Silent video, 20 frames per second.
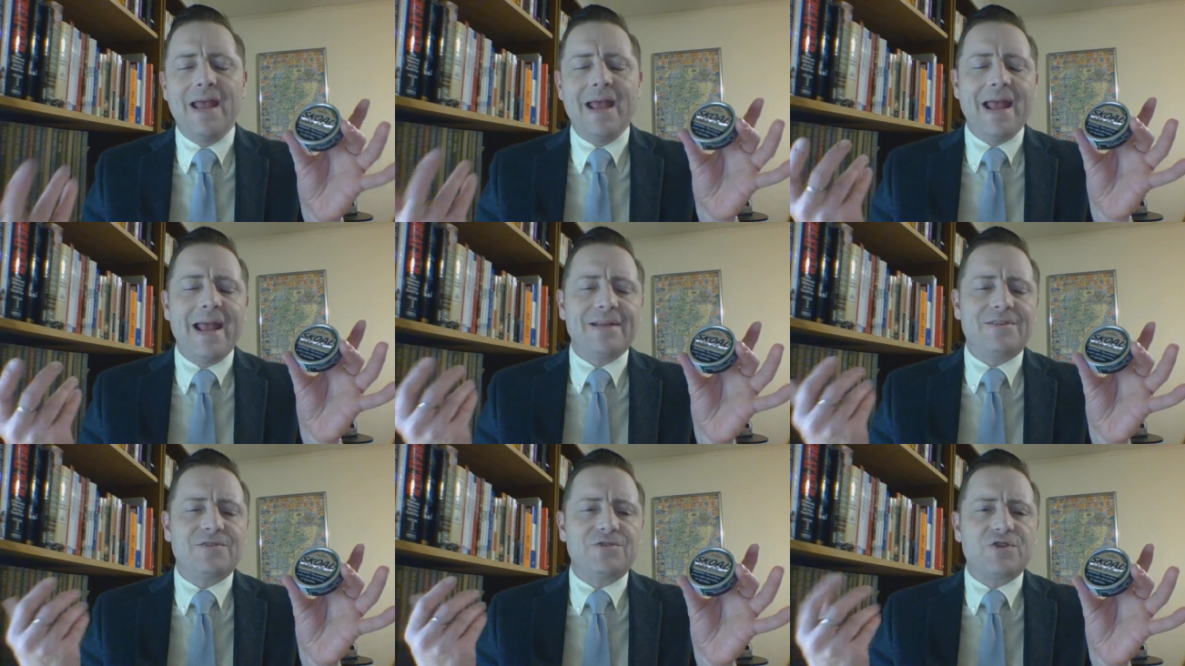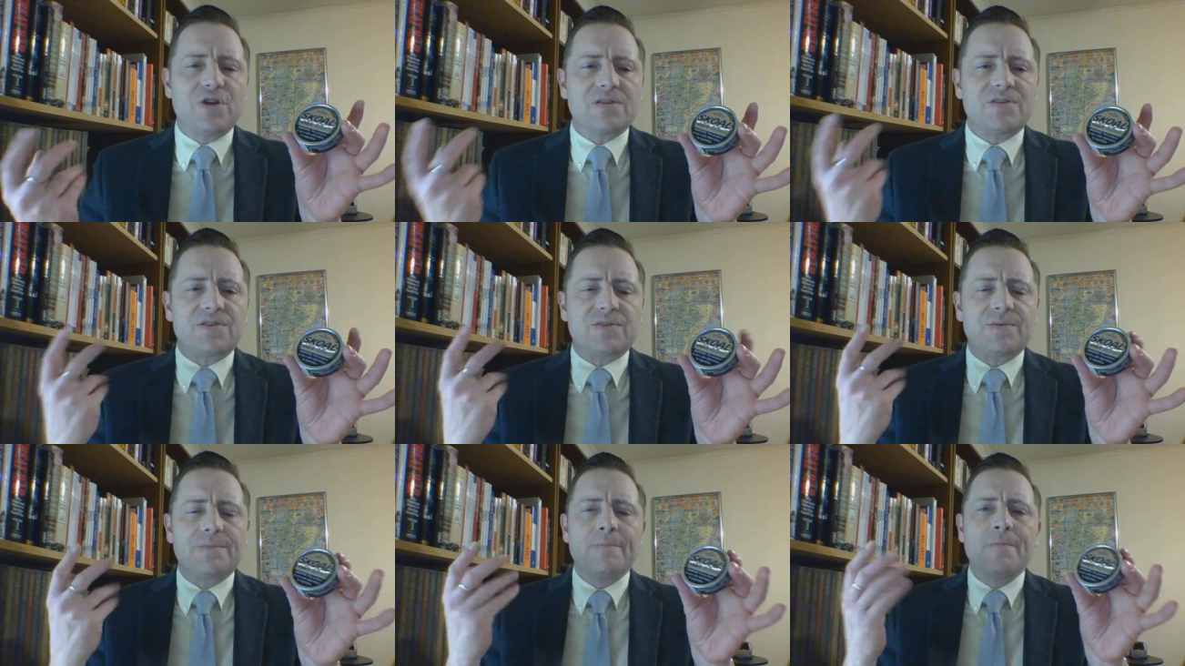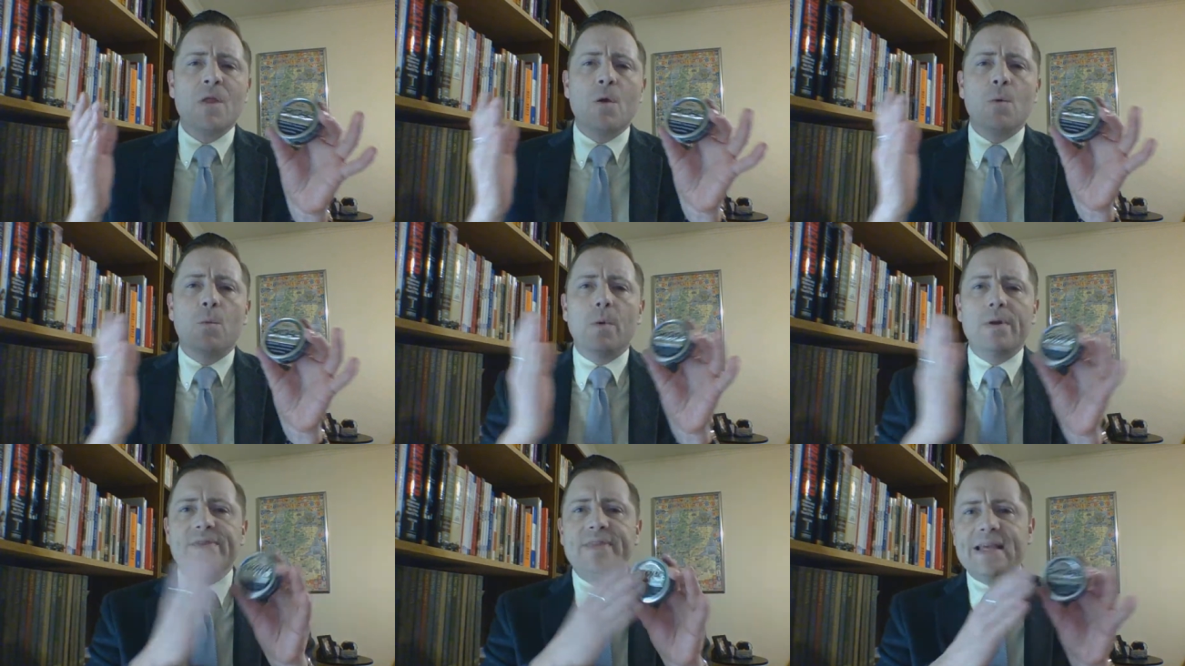It's just,
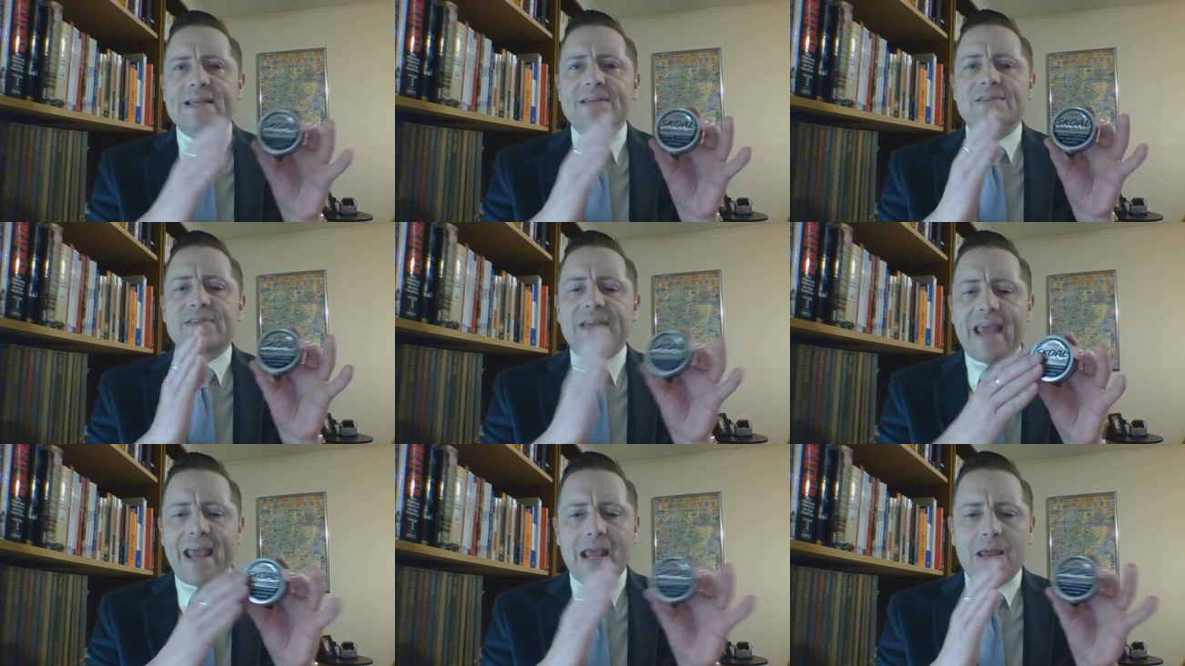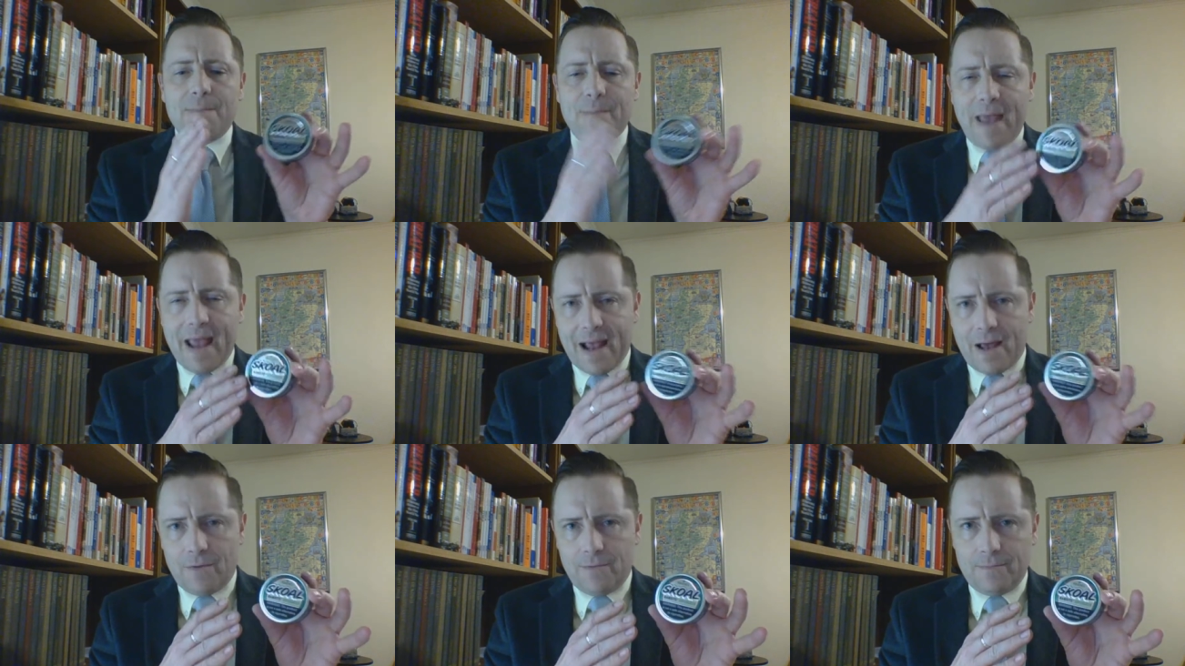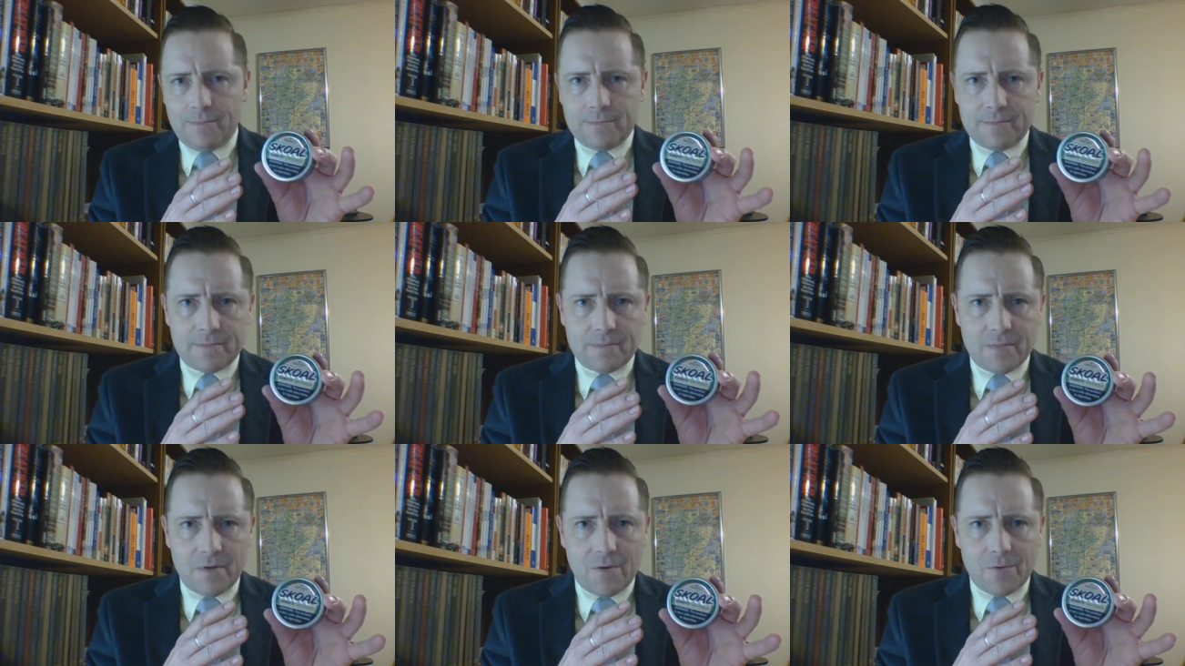when these came out,
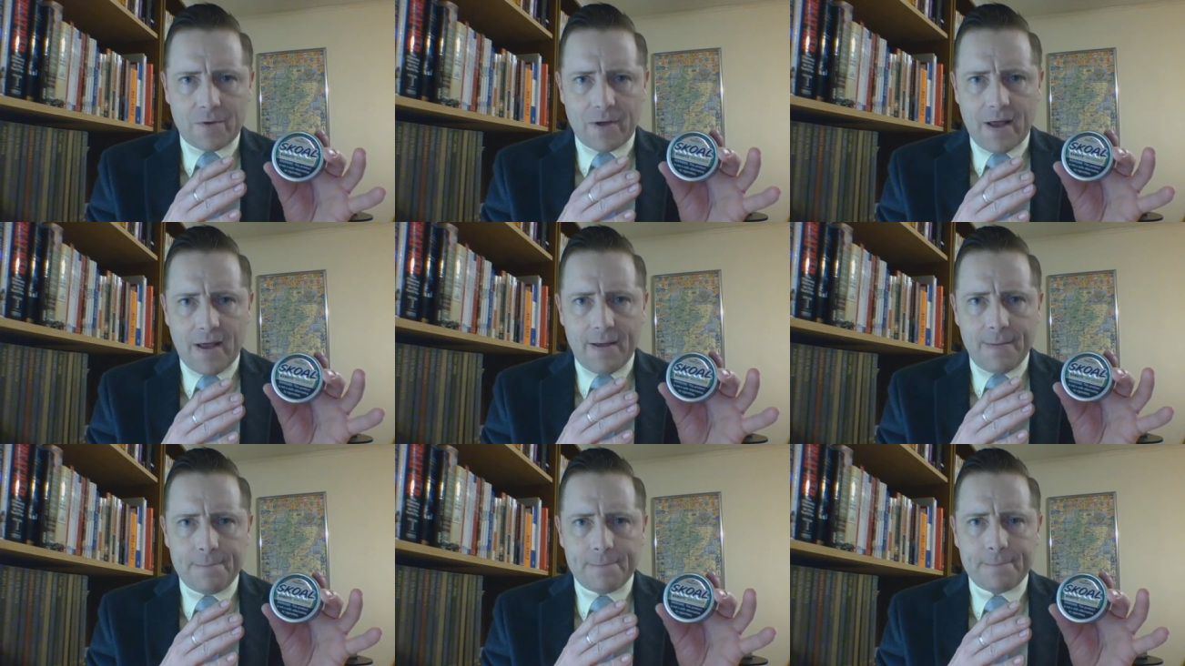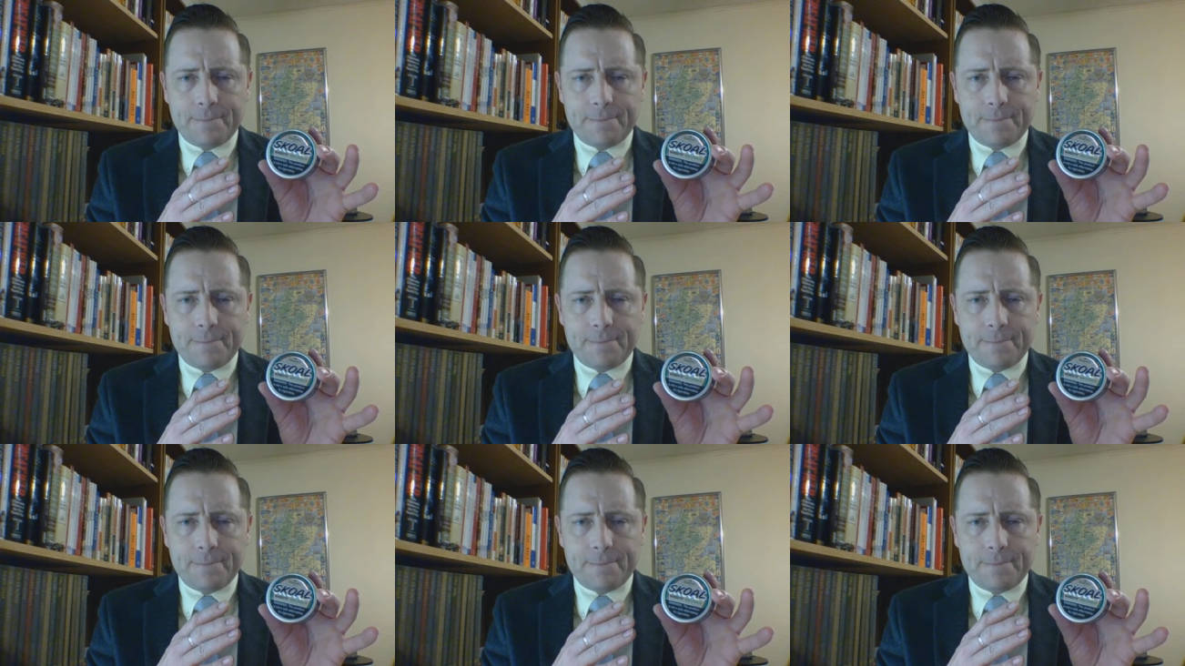okay,